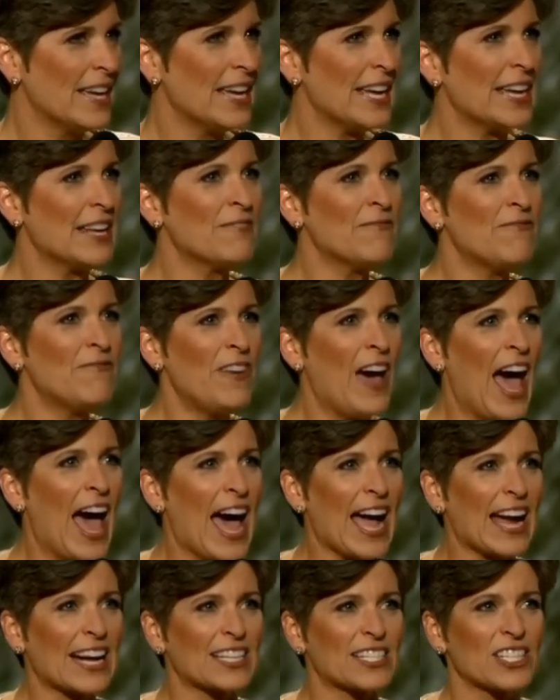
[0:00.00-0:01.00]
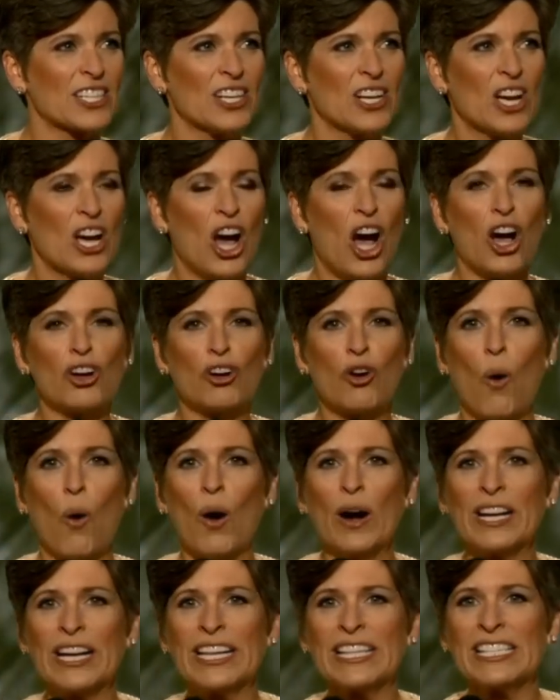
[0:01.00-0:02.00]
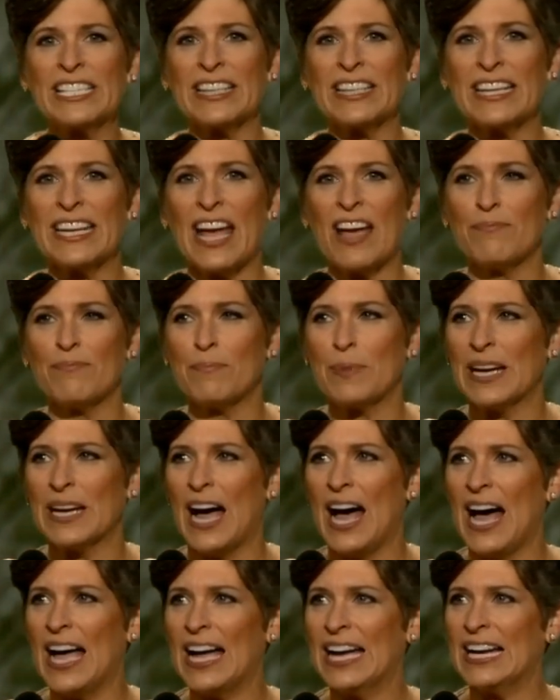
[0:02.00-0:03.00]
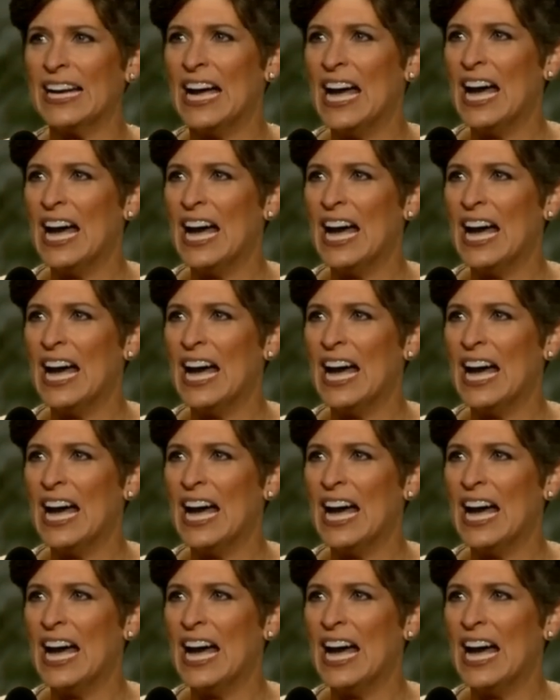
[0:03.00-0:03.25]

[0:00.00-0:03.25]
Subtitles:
In fact, according to the FBI,